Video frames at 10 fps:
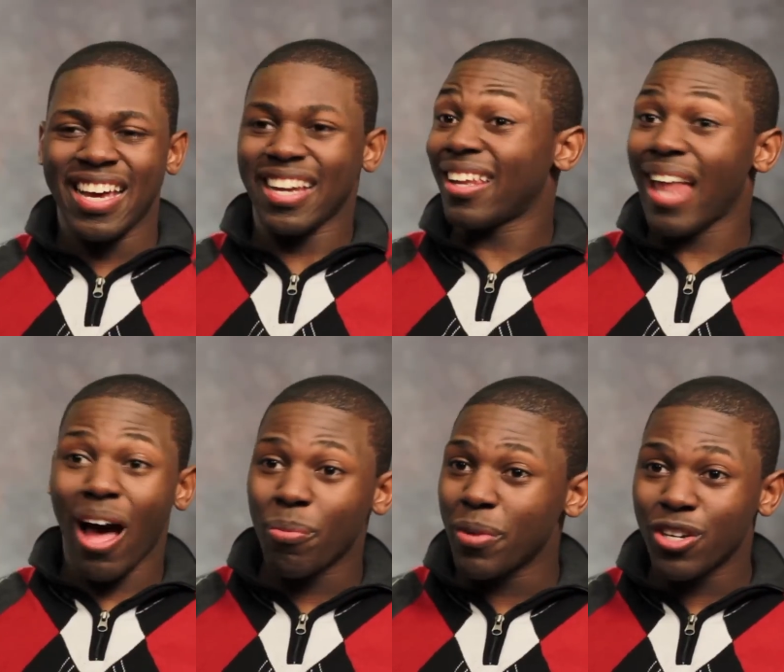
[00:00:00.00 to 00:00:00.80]
It
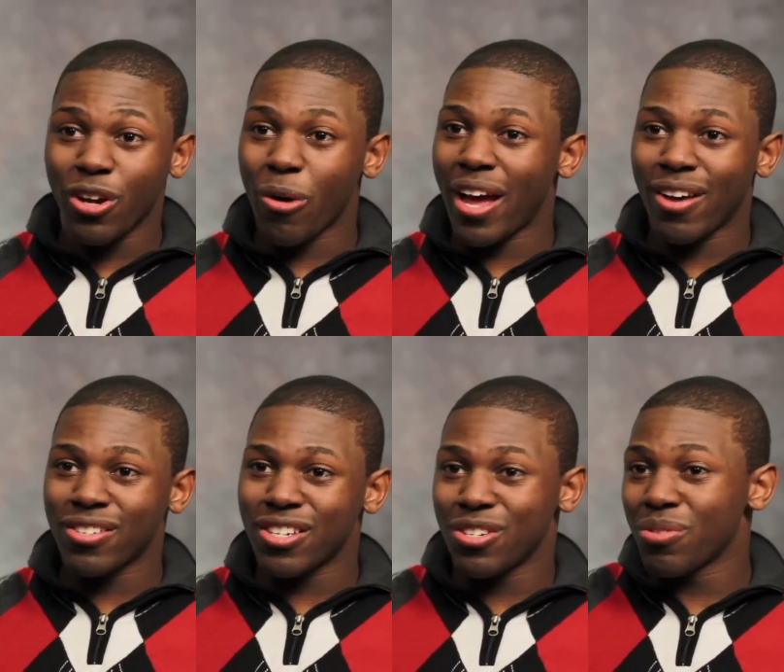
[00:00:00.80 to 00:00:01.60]
allowed me to go
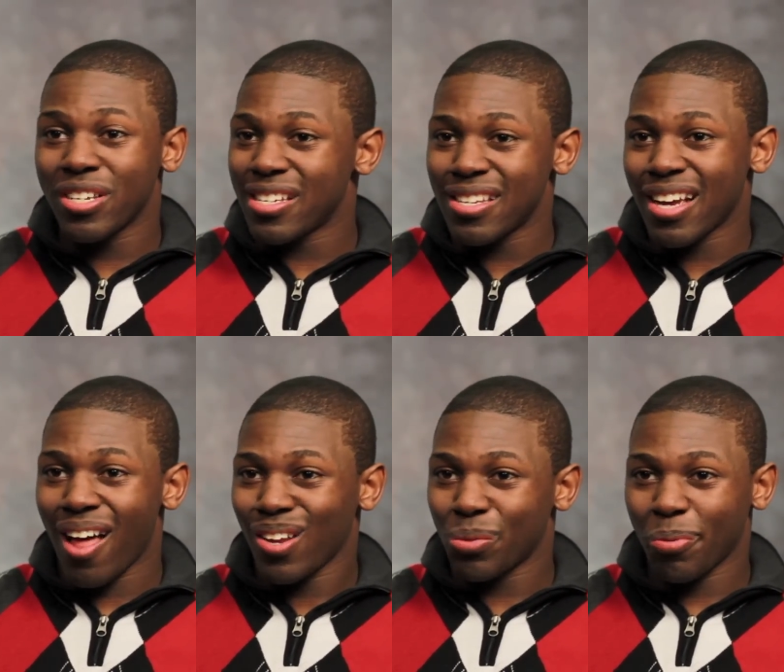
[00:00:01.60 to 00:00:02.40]
down to do the Disney
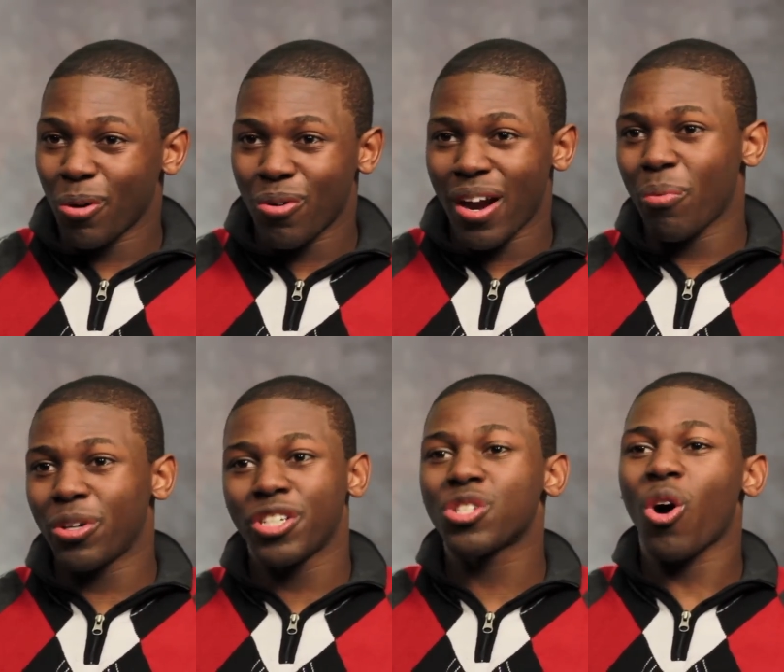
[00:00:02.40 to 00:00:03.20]
College Program,
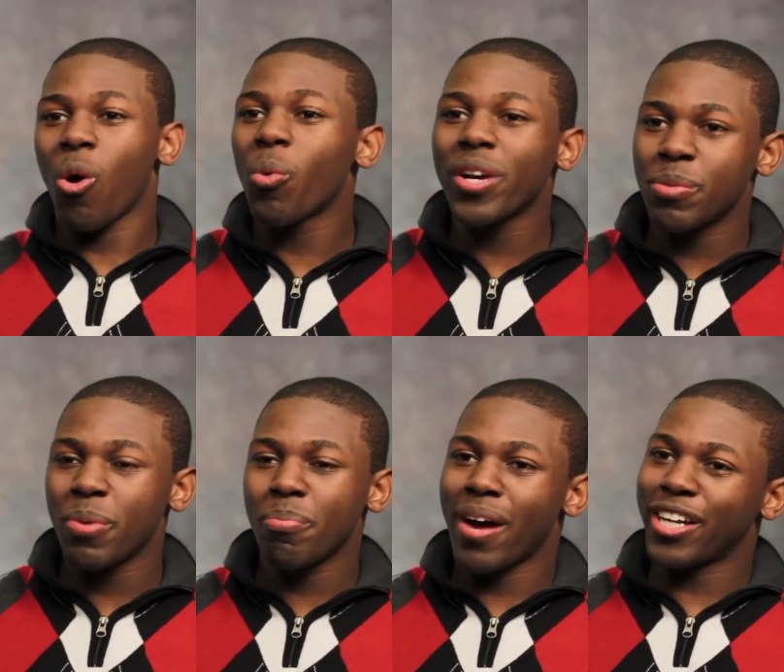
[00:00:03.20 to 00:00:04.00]
which has always
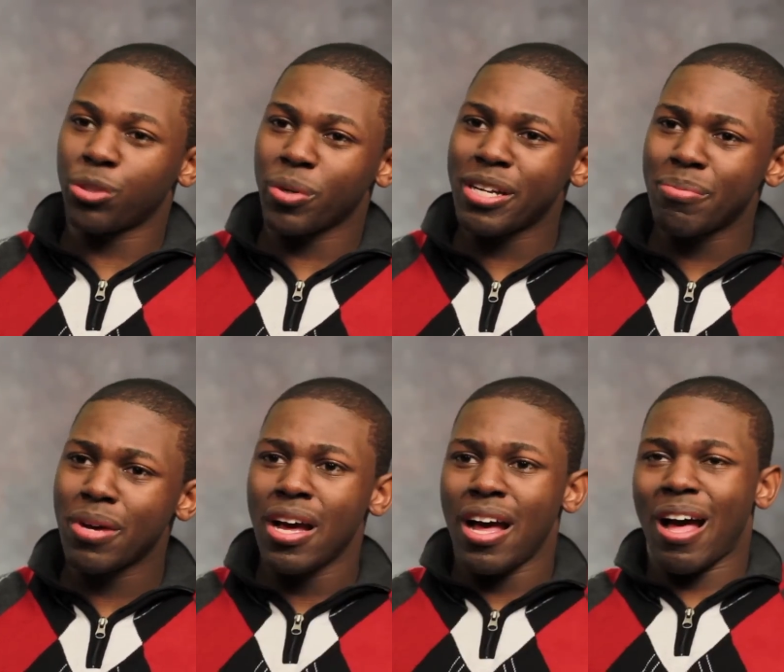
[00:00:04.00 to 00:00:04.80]
been my dream.
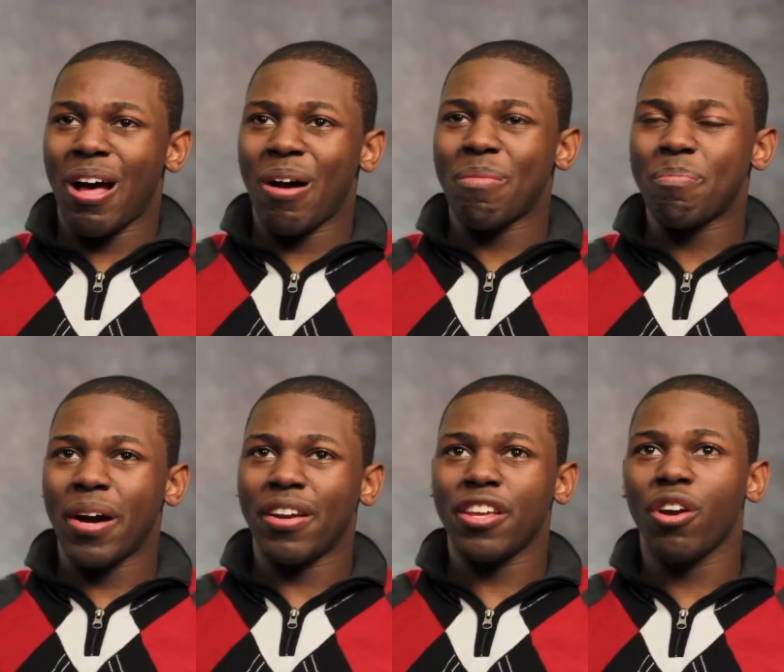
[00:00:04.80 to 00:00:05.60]
Uh,
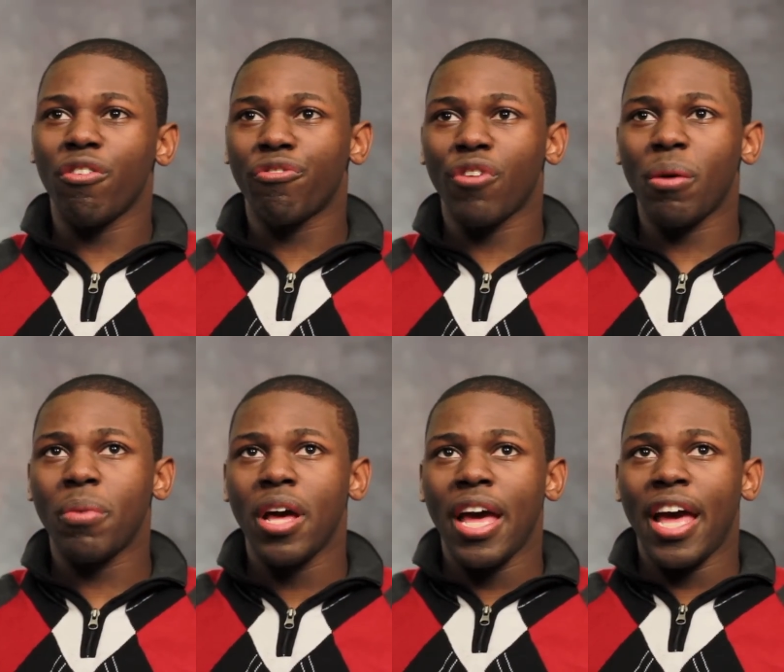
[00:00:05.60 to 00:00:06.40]
but you know, from
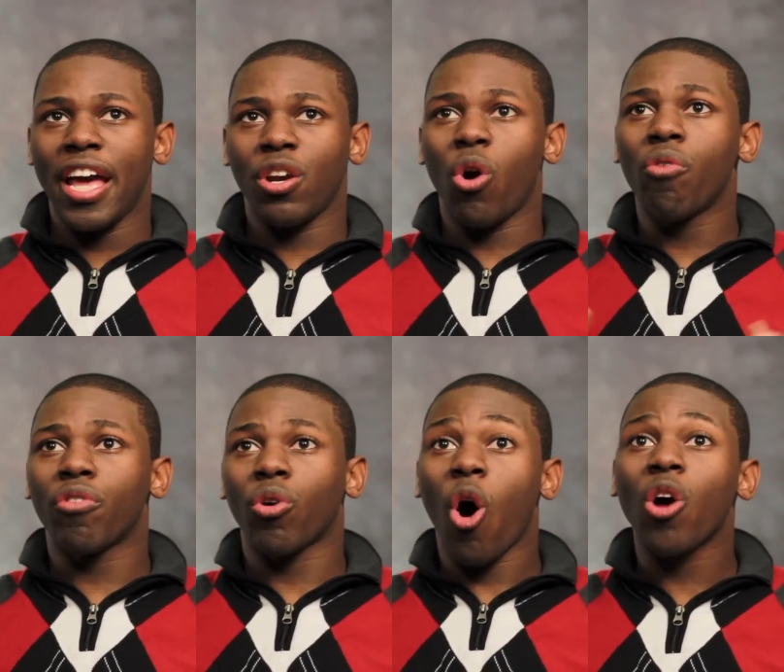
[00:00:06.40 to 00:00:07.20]
an
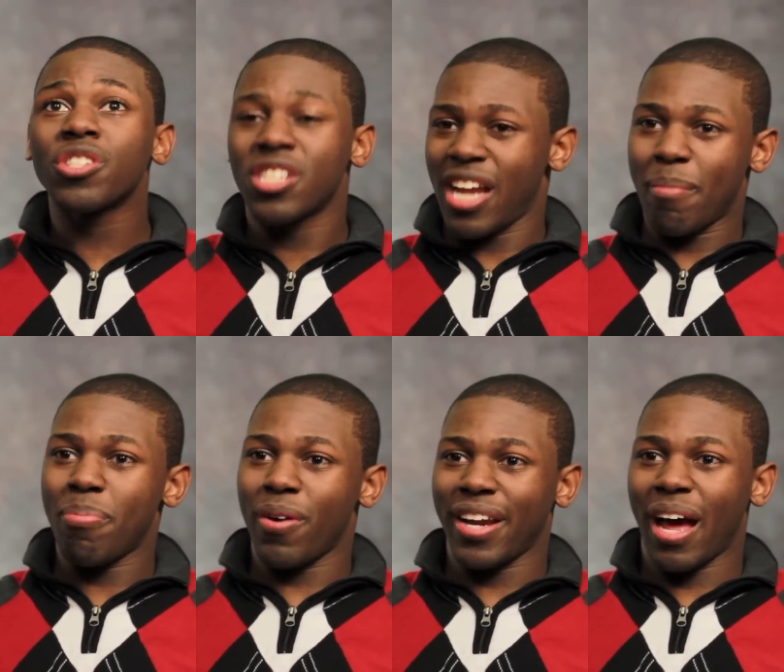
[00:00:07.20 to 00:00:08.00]
overall
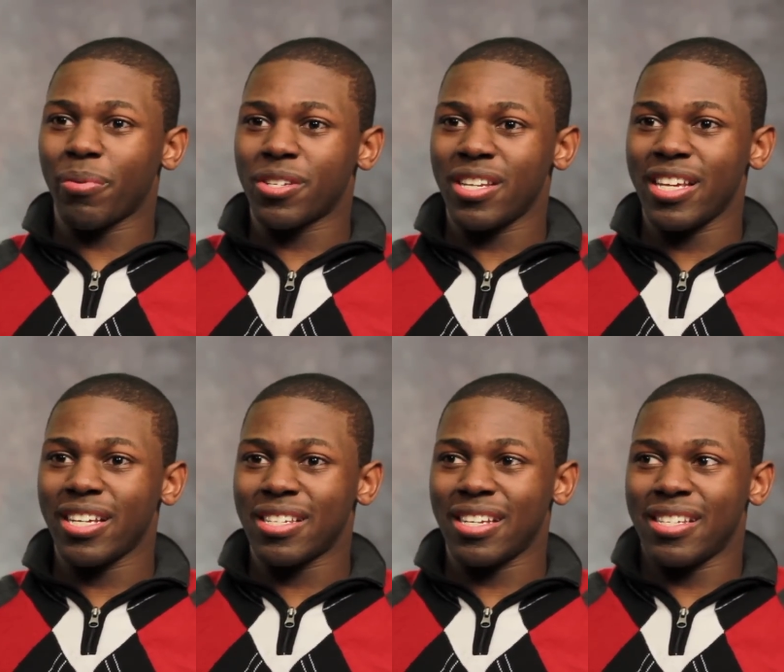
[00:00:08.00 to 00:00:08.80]
standpoint, I would see
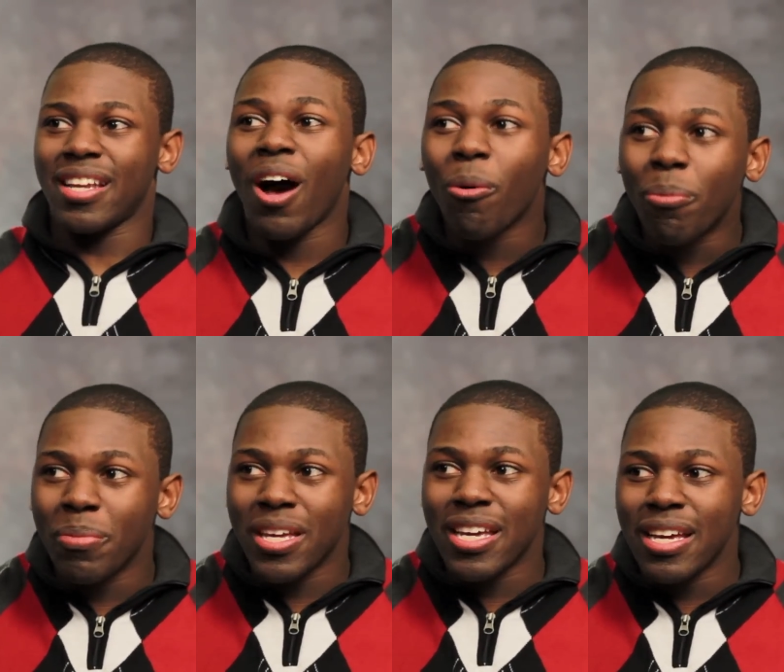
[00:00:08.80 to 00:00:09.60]
it's it's helped
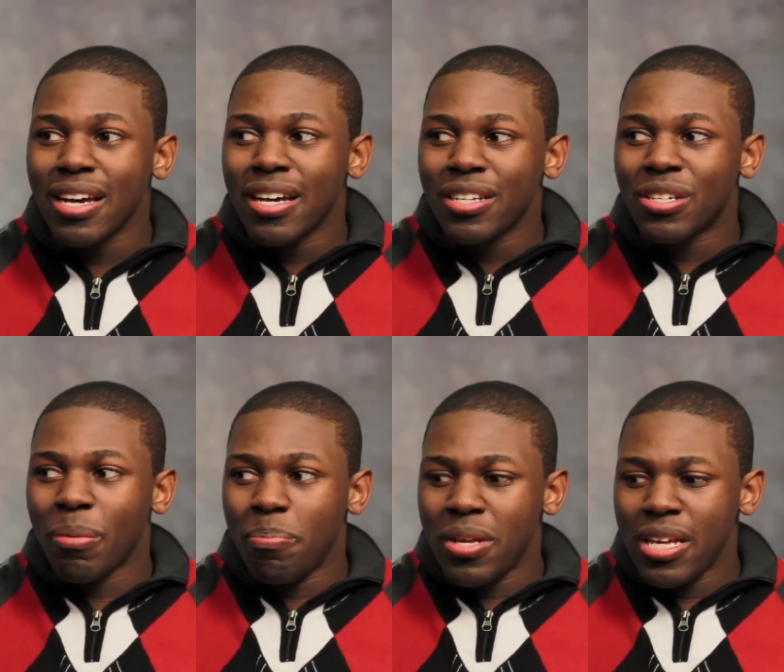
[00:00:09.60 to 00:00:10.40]
me to
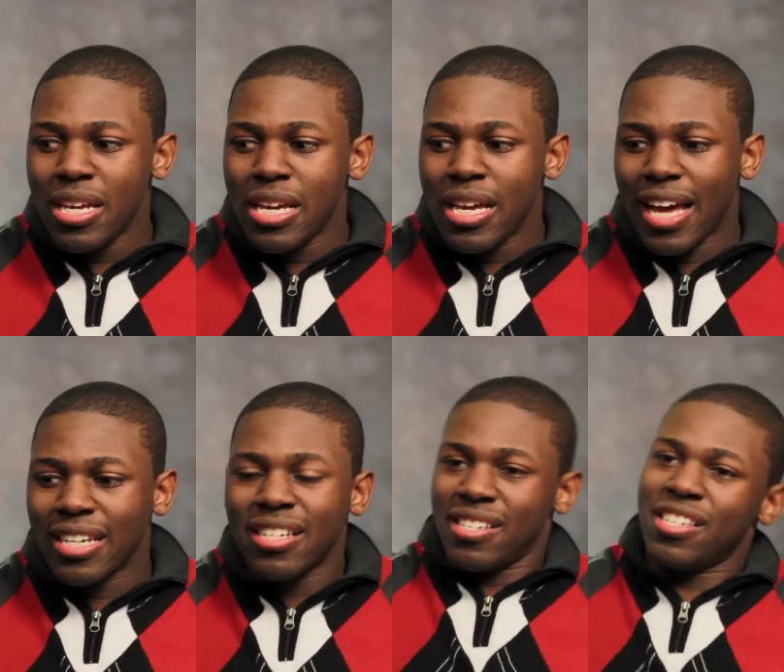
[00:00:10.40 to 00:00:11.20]
be
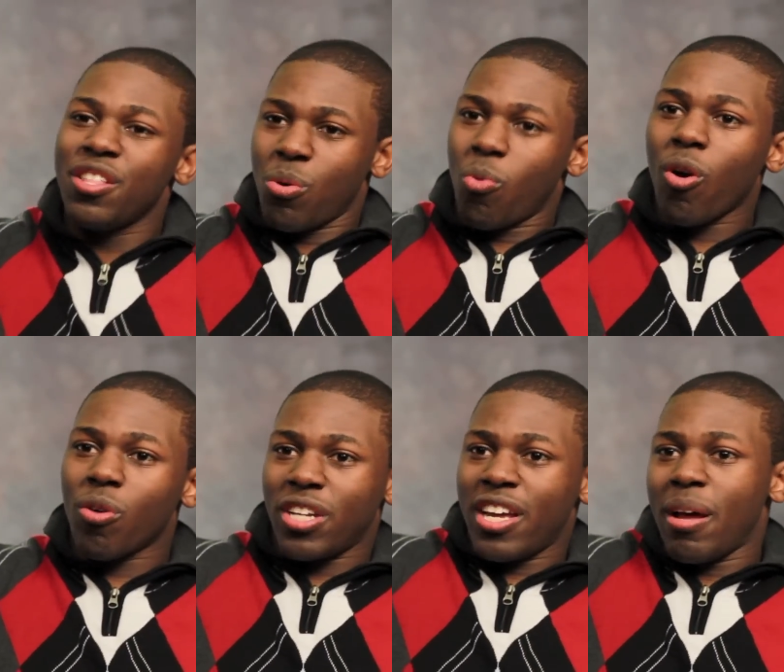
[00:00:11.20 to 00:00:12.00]
and to see the
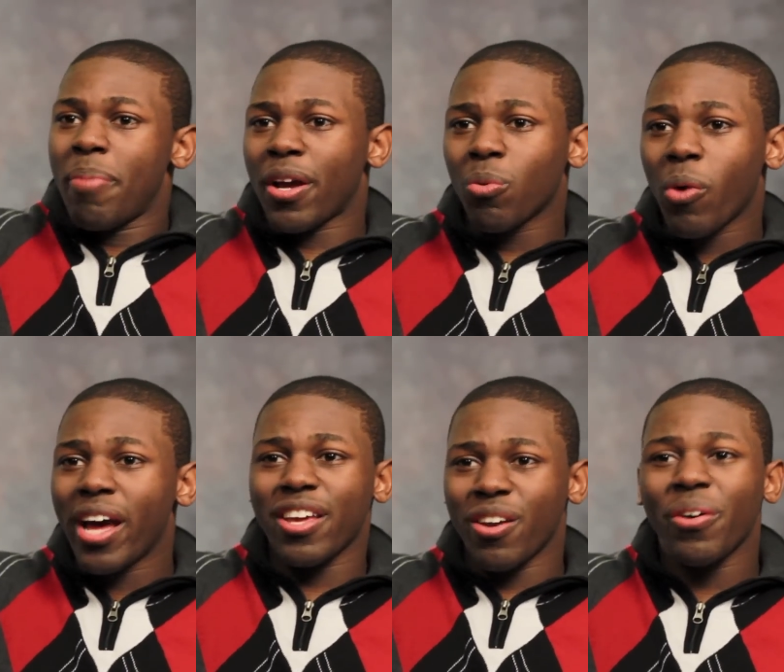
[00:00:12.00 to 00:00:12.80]
world in a better
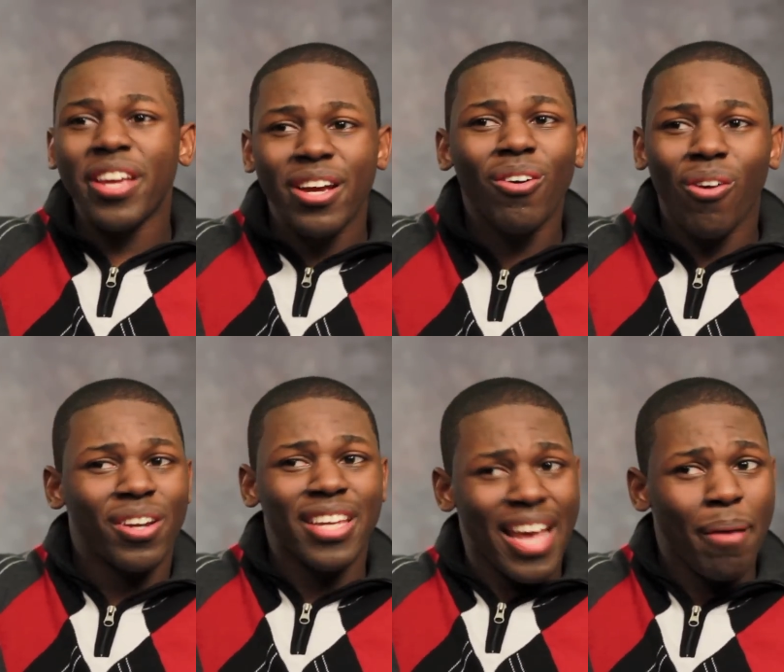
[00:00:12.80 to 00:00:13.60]
way. You know, here
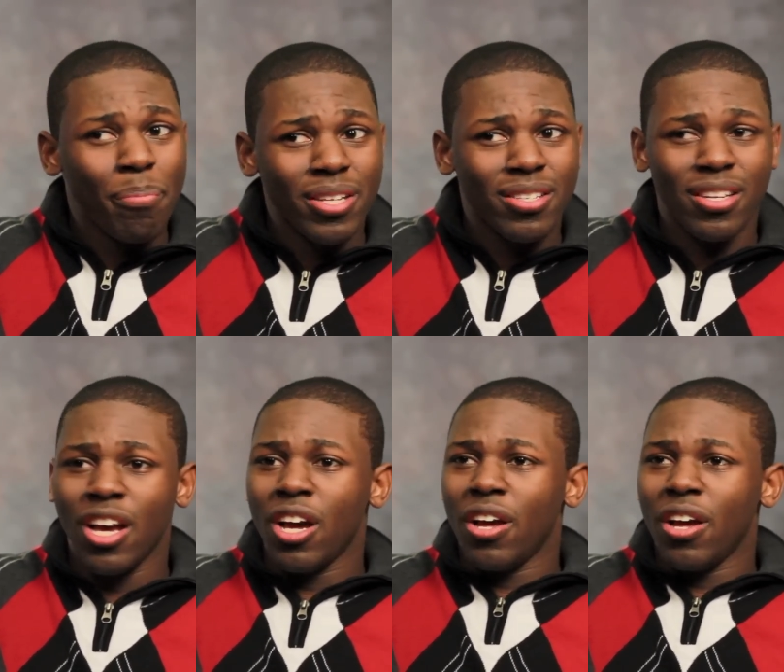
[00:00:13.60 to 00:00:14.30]
on campus,